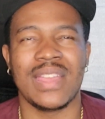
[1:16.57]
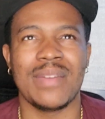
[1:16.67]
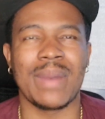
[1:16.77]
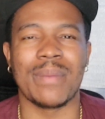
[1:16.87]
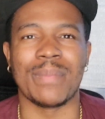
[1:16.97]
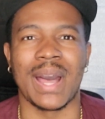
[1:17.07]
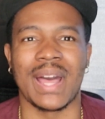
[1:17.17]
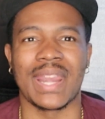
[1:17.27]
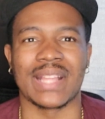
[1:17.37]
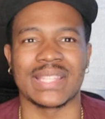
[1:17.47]
in my
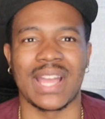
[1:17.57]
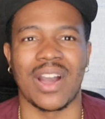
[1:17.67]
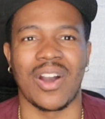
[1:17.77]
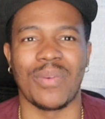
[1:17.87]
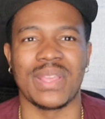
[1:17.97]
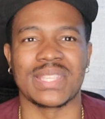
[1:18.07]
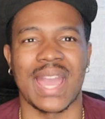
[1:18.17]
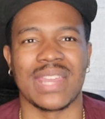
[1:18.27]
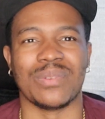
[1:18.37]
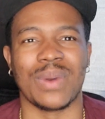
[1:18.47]
mind, I think I always
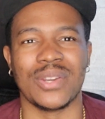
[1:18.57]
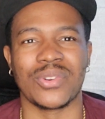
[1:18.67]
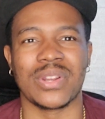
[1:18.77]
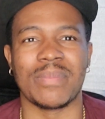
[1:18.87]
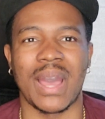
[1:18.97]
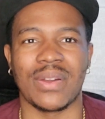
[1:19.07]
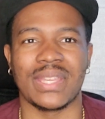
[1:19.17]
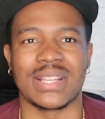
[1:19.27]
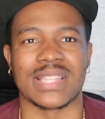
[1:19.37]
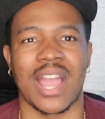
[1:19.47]
kind of wondered about
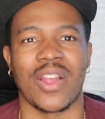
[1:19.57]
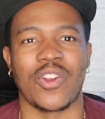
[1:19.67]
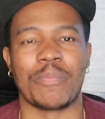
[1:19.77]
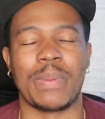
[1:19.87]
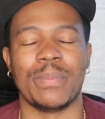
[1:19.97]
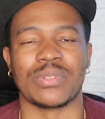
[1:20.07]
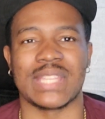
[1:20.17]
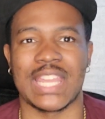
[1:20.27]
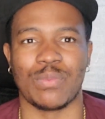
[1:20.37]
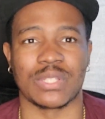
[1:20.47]
it because I heard people
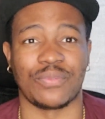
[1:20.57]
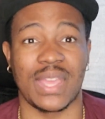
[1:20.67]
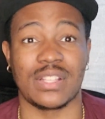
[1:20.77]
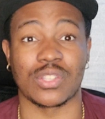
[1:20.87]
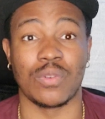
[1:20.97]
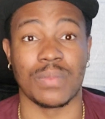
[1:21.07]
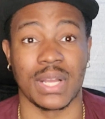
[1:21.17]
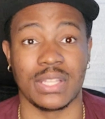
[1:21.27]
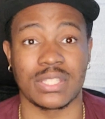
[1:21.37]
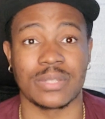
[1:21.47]
saying it was fake so
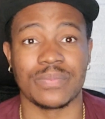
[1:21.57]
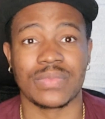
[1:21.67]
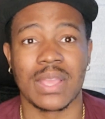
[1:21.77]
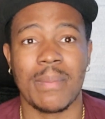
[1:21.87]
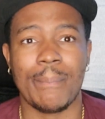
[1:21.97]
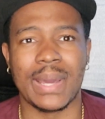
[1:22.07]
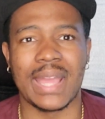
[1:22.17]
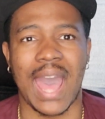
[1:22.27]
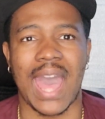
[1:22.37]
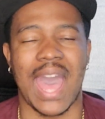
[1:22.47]
much
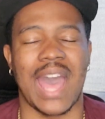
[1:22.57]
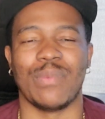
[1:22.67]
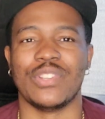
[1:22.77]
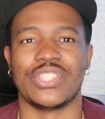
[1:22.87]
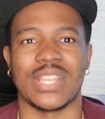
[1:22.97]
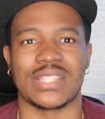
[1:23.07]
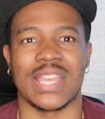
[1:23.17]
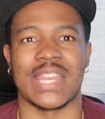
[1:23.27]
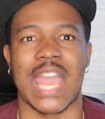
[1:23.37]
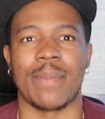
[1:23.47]
but I was just
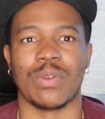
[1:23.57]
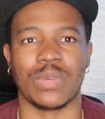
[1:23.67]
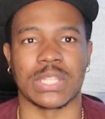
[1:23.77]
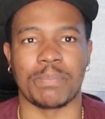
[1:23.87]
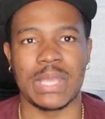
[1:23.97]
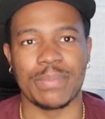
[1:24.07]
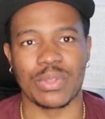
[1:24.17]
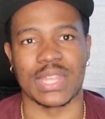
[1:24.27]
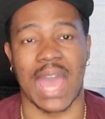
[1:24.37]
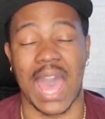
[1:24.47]
enamored with the people
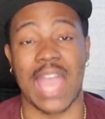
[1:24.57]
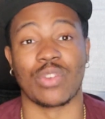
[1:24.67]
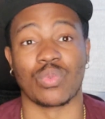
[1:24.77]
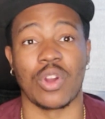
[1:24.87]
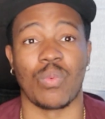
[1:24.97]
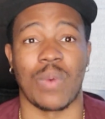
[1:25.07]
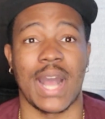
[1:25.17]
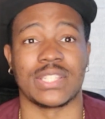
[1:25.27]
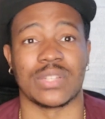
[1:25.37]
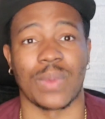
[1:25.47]
that I grew up
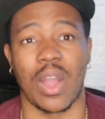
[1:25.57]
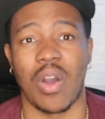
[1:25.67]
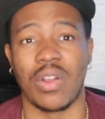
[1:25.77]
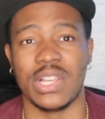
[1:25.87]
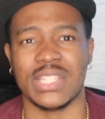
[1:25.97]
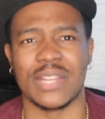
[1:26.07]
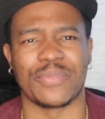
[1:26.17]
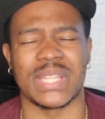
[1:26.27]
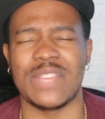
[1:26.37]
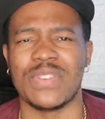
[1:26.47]
watching, right? All the
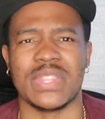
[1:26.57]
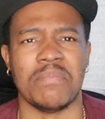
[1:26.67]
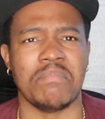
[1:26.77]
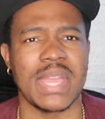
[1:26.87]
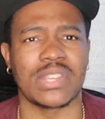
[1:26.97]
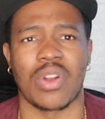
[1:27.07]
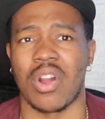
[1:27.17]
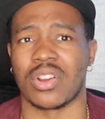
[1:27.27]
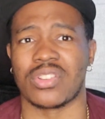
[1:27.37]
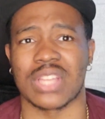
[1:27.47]
different, even the mid
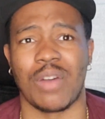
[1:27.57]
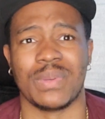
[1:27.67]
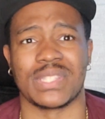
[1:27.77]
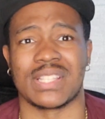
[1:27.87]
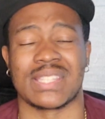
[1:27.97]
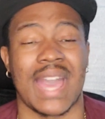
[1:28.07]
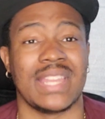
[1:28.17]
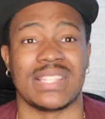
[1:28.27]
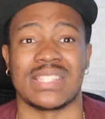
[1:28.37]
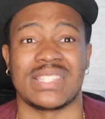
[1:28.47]
carders. I was
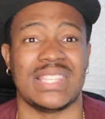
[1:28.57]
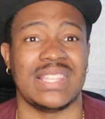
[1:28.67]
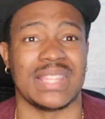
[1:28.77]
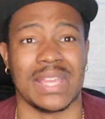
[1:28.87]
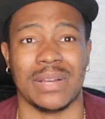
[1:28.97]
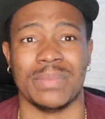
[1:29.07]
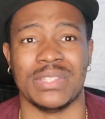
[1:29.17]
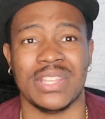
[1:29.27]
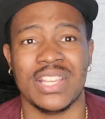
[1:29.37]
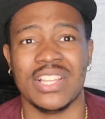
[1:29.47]
excited to see them
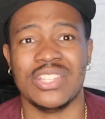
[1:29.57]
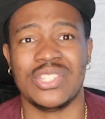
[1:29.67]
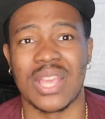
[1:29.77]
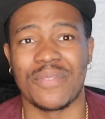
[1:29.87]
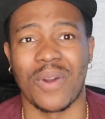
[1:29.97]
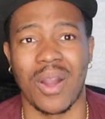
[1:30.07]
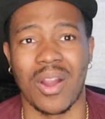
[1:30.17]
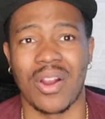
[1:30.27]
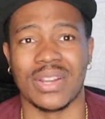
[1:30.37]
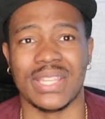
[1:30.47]
and Jeff
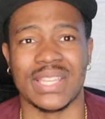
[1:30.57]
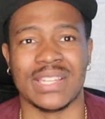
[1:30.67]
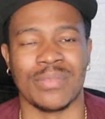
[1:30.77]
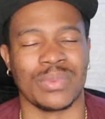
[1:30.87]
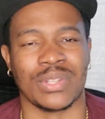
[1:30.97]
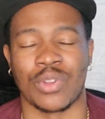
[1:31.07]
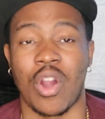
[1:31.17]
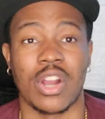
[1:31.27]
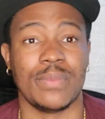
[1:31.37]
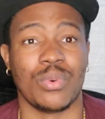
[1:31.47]
Hardy and I um, mean, the
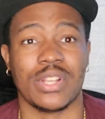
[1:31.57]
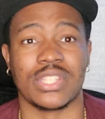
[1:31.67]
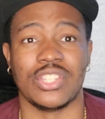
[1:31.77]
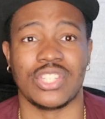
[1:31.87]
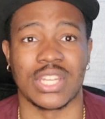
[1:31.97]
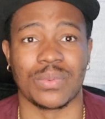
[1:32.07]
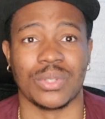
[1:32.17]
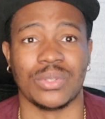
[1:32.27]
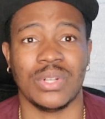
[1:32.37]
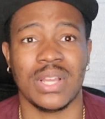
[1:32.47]
Hardy Boys in
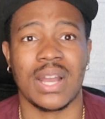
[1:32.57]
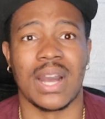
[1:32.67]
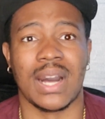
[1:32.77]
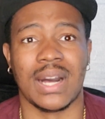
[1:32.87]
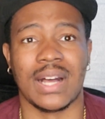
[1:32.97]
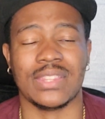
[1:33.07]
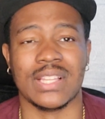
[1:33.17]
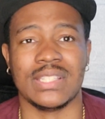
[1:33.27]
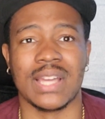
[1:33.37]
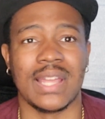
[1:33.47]
general, uh, the
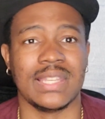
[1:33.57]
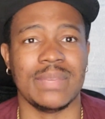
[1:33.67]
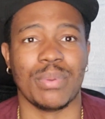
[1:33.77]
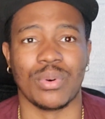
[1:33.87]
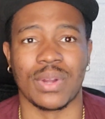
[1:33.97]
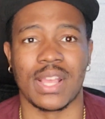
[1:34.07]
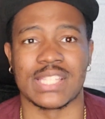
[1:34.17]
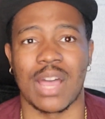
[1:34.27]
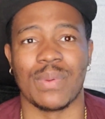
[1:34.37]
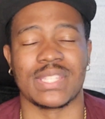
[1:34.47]
Dudley
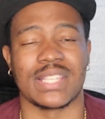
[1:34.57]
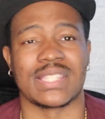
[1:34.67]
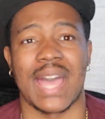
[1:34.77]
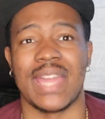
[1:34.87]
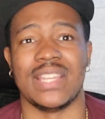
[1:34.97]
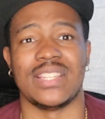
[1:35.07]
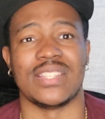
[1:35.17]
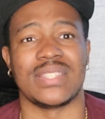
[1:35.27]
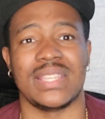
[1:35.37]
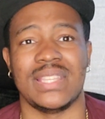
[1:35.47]
Boys. I was excited to
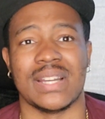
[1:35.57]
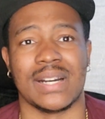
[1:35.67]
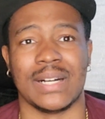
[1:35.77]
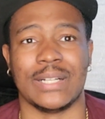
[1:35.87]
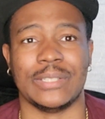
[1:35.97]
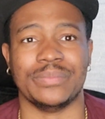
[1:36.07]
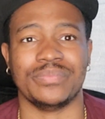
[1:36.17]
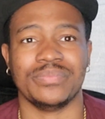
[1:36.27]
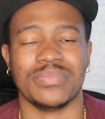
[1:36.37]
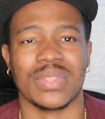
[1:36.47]
see
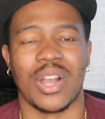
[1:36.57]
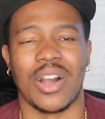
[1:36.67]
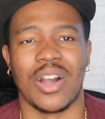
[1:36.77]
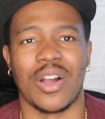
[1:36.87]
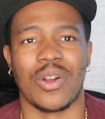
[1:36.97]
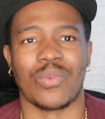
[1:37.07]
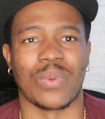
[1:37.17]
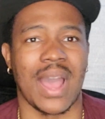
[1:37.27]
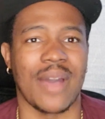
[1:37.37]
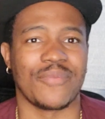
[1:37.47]
um, uh,
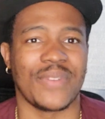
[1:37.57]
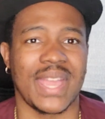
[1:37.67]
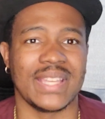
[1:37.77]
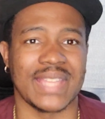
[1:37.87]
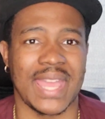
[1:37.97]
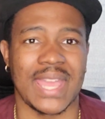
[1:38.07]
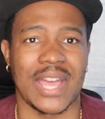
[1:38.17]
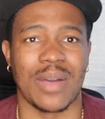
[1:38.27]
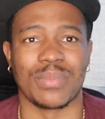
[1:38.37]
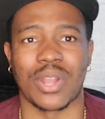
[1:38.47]
Rob Van
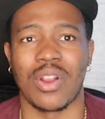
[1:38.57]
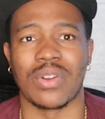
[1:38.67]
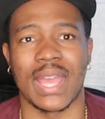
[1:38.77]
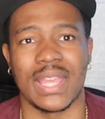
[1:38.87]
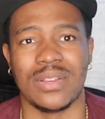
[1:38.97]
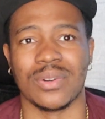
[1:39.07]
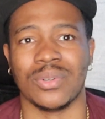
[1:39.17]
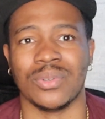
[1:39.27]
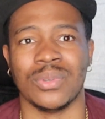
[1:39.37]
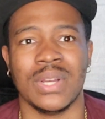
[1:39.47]
Dam, Kurt
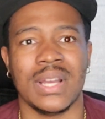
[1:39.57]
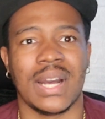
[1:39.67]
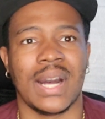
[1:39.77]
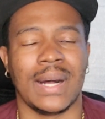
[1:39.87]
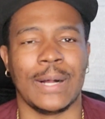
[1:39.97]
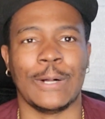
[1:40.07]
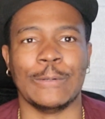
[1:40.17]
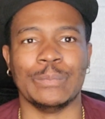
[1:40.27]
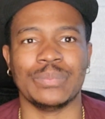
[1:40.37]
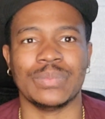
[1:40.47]
Angle,
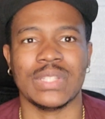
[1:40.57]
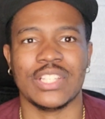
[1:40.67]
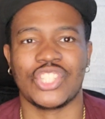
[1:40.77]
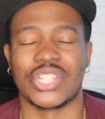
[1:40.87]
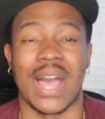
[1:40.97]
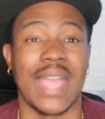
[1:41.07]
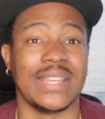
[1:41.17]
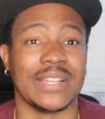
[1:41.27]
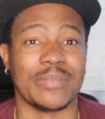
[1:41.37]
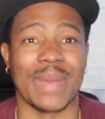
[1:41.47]
um,
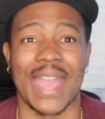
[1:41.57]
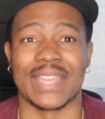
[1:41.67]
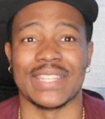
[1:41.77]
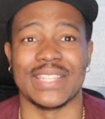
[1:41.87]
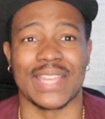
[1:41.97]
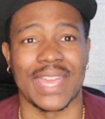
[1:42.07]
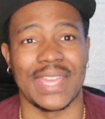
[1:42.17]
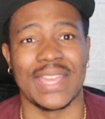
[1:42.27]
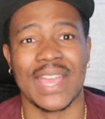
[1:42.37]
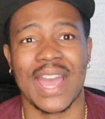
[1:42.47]
Chyna back in the
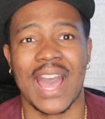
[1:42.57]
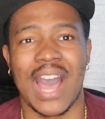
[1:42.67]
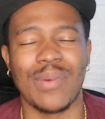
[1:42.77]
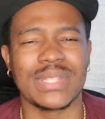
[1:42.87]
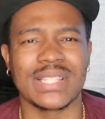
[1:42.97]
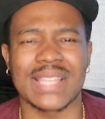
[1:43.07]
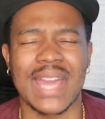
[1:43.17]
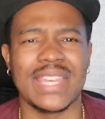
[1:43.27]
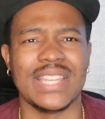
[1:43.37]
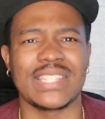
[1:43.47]
day. I was
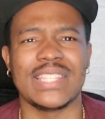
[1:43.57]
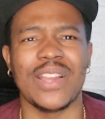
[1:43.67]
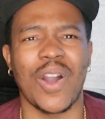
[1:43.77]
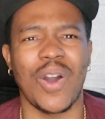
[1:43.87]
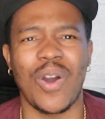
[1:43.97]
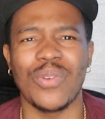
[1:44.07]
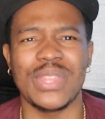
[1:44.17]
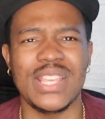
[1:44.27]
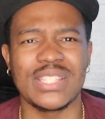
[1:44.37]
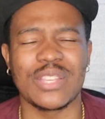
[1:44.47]
excited to see all
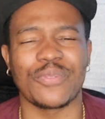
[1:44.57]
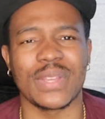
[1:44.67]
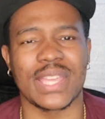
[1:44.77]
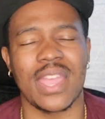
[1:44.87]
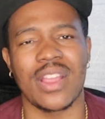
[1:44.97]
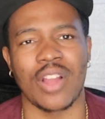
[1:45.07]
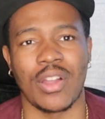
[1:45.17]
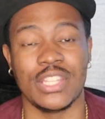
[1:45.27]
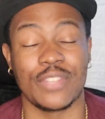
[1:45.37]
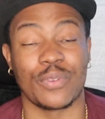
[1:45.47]
these different characters,
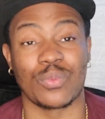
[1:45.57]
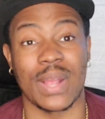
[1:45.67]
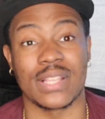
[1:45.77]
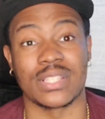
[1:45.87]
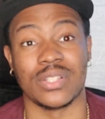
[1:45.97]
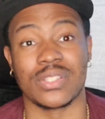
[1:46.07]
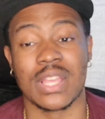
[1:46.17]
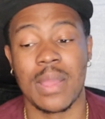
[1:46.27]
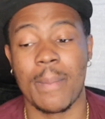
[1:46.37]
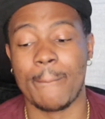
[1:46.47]
all these different wrestlers,
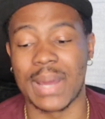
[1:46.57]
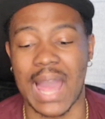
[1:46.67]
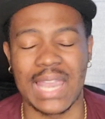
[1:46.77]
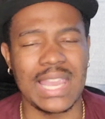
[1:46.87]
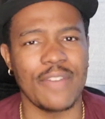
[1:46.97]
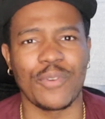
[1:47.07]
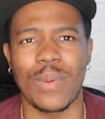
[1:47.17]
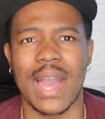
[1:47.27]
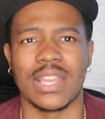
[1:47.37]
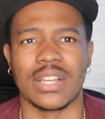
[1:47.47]
but I left a
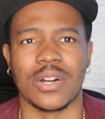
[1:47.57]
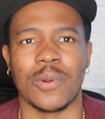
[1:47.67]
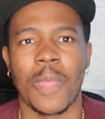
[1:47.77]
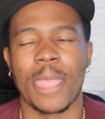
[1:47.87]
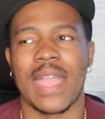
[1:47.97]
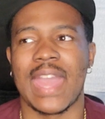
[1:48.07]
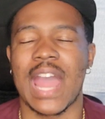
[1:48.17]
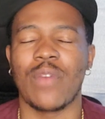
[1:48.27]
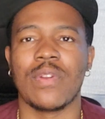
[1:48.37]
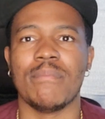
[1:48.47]
while ago. And
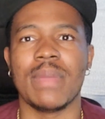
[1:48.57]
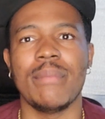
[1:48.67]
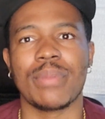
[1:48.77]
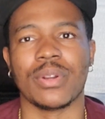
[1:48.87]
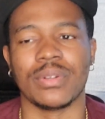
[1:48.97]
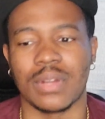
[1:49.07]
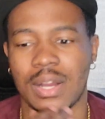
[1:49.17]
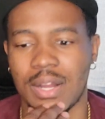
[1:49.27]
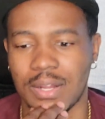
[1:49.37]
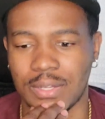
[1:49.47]
I remember,
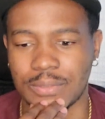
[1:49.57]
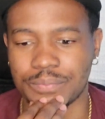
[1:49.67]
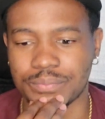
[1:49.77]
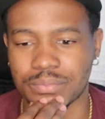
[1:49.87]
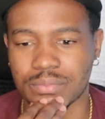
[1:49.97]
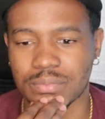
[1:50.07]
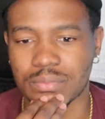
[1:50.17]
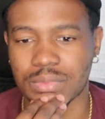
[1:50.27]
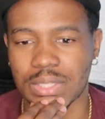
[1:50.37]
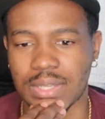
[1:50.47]
um,
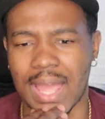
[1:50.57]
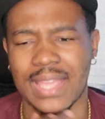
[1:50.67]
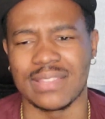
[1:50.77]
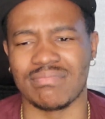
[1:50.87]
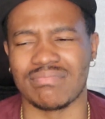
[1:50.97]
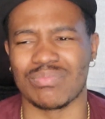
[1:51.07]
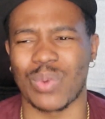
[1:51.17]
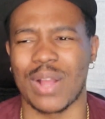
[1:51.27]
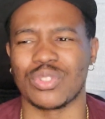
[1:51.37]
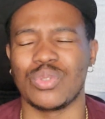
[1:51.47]
like,
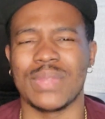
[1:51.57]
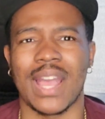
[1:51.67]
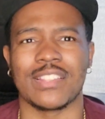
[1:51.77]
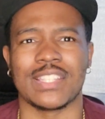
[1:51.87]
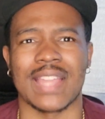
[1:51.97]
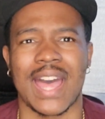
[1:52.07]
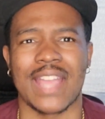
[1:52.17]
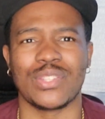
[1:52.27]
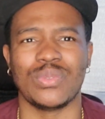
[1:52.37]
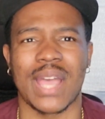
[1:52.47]
around
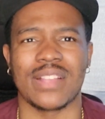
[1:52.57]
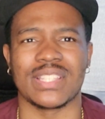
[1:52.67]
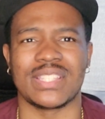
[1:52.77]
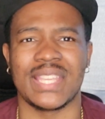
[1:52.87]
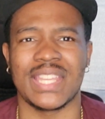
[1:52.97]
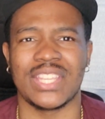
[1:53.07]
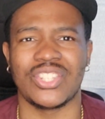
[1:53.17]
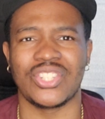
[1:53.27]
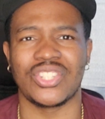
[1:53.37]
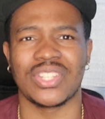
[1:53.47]
2009,
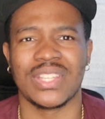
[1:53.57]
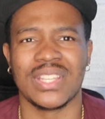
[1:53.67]
2010-ish,